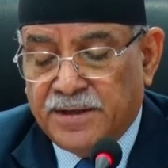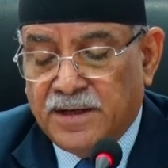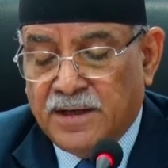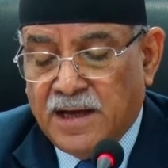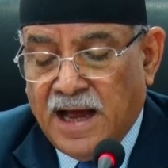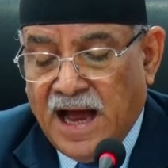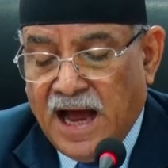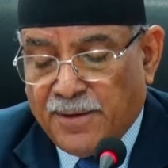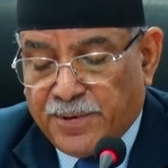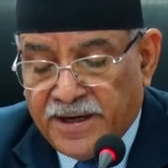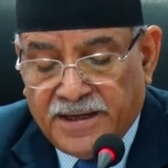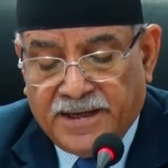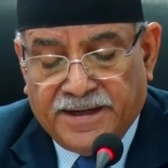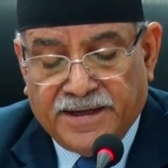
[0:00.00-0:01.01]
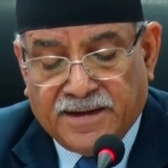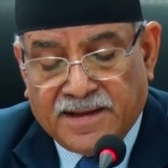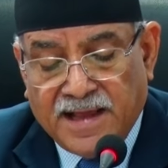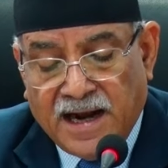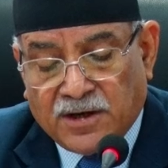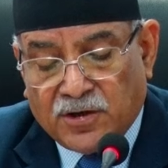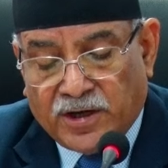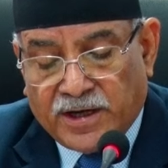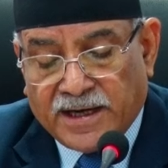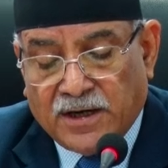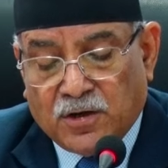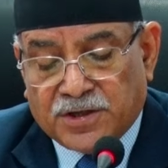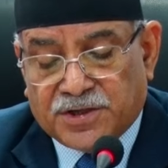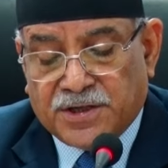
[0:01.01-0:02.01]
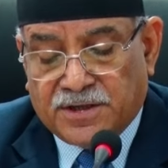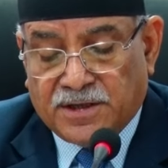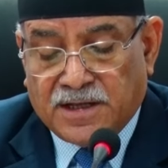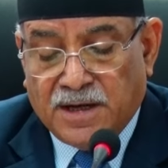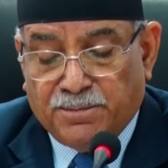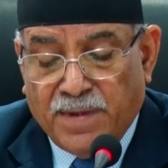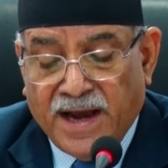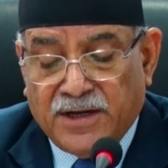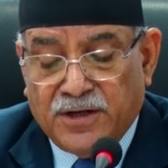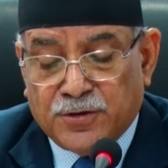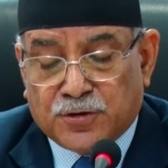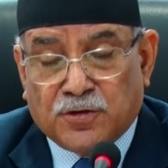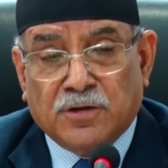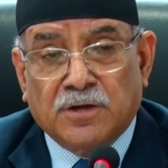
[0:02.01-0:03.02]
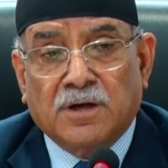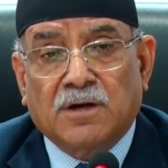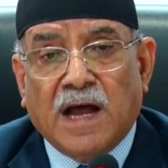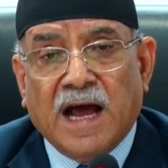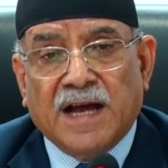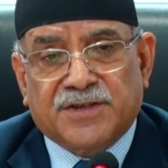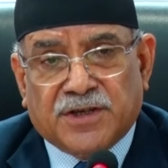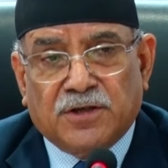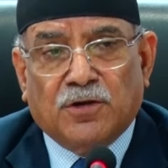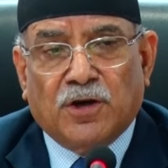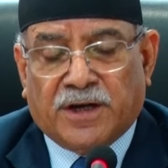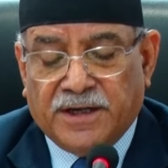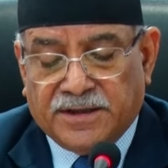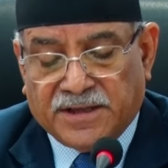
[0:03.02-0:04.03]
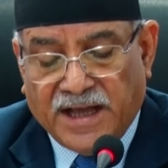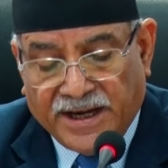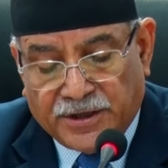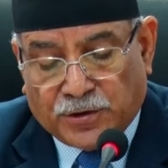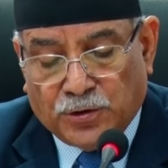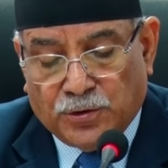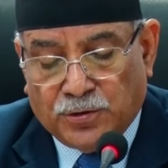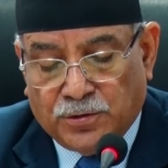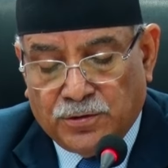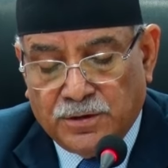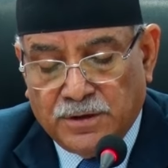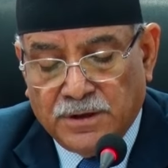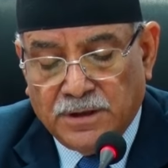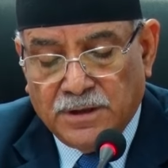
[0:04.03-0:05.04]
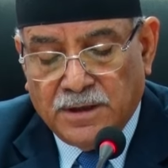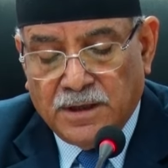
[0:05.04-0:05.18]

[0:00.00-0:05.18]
has had to generate the vote of confidence four times already. While all parties are